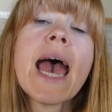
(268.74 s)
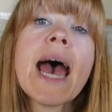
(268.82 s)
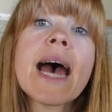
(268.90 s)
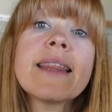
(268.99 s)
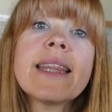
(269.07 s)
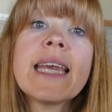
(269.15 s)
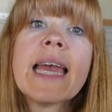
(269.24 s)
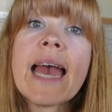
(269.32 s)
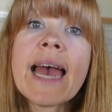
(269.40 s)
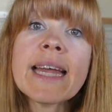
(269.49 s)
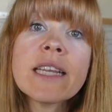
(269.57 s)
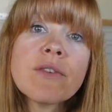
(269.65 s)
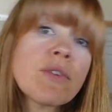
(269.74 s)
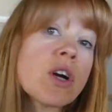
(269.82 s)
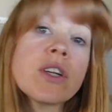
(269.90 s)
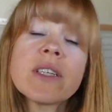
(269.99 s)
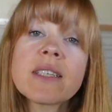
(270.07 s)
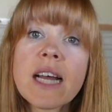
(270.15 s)
At the end of
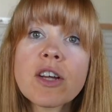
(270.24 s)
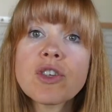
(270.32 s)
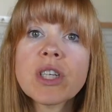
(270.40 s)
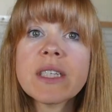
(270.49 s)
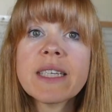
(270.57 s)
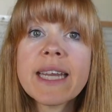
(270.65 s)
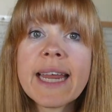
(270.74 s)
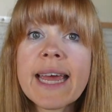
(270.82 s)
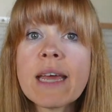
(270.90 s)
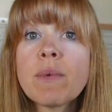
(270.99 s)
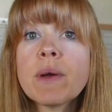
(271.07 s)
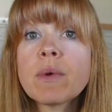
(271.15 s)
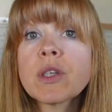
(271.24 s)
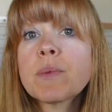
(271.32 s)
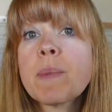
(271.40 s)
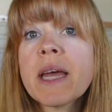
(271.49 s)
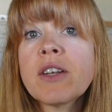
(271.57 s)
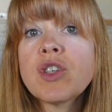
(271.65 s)
our discussion today, we will
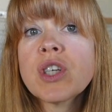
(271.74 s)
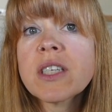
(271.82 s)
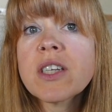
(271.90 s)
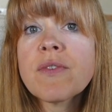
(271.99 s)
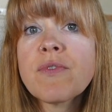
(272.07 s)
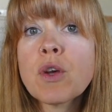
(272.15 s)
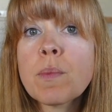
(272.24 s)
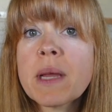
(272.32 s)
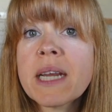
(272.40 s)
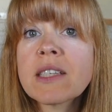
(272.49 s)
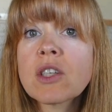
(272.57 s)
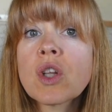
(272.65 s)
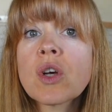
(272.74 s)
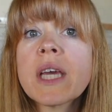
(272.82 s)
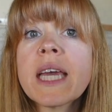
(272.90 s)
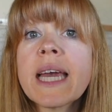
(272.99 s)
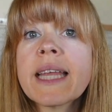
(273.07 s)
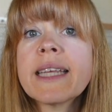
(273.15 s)
spend just a few minutes
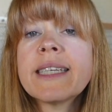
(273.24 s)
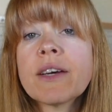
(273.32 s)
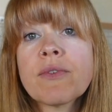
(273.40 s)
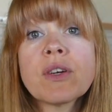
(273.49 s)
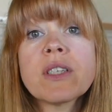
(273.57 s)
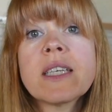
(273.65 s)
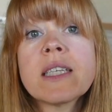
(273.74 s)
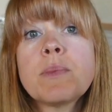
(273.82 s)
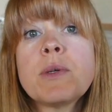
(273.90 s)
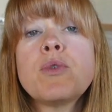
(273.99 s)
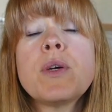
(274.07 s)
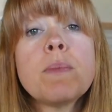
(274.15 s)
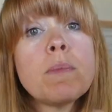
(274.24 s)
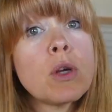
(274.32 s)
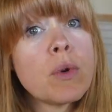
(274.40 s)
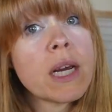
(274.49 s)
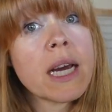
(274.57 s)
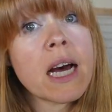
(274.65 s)
looking at the differences between
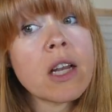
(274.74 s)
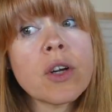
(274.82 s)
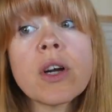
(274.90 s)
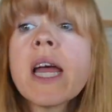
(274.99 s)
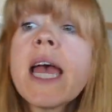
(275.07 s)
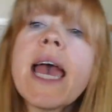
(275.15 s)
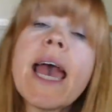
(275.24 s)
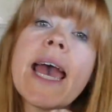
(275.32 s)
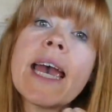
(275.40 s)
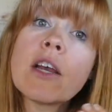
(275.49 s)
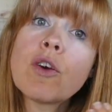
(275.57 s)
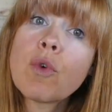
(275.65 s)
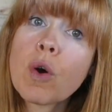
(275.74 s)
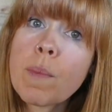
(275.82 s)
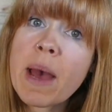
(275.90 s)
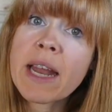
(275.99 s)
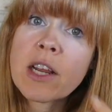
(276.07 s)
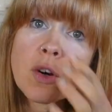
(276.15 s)
muted color and
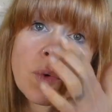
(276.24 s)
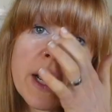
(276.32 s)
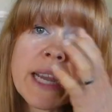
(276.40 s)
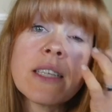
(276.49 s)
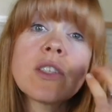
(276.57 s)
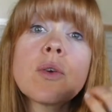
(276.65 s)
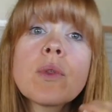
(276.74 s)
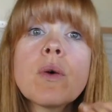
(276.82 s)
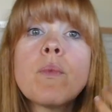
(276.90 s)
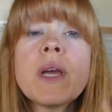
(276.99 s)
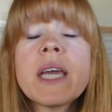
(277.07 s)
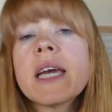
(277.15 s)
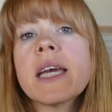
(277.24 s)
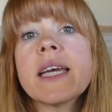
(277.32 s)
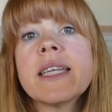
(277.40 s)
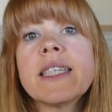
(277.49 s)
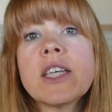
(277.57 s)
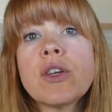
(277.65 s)
chromatic grays so that we can
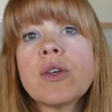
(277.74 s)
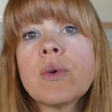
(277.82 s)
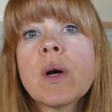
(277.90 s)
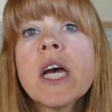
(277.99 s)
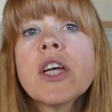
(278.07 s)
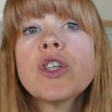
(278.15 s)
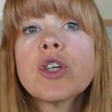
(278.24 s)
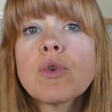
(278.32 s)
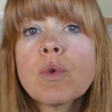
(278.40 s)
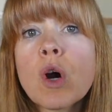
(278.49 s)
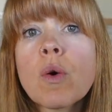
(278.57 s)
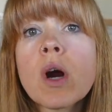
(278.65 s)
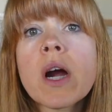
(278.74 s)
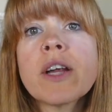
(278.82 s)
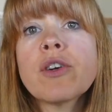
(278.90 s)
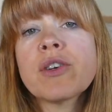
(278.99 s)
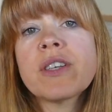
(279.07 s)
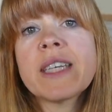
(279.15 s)
continue to grow our
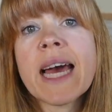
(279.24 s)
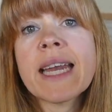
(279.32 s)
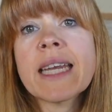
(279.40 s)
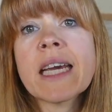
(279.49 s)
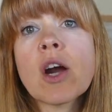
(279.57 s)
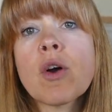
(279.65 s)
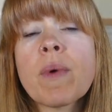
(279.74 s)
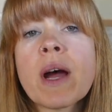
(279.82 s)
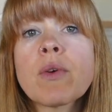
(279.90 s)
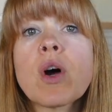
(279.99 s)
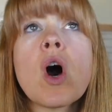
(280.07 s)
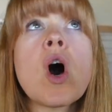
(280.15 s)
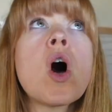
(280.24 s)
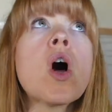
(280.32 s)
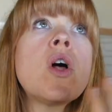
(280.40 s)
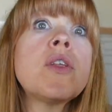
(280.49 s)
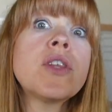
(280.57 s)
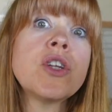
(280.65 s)
understanding around
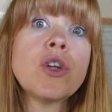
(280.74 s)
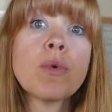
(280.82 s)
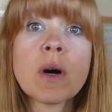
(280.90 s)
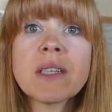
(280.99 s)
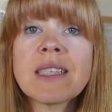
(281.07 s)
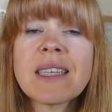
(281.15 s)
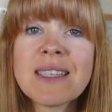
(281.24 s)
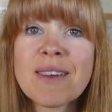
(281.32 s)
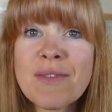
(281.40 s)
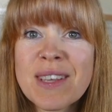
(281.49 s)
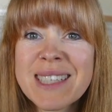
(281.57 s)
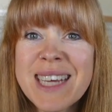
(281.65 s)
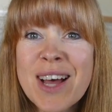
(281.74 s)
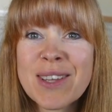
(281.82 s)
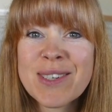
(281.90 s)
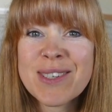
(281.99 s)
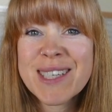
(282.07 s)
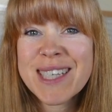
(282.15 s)
all the nuances of this
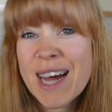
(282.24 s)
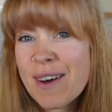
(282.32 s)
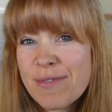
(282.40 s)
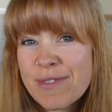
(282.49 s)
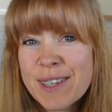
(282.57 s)
color stuff.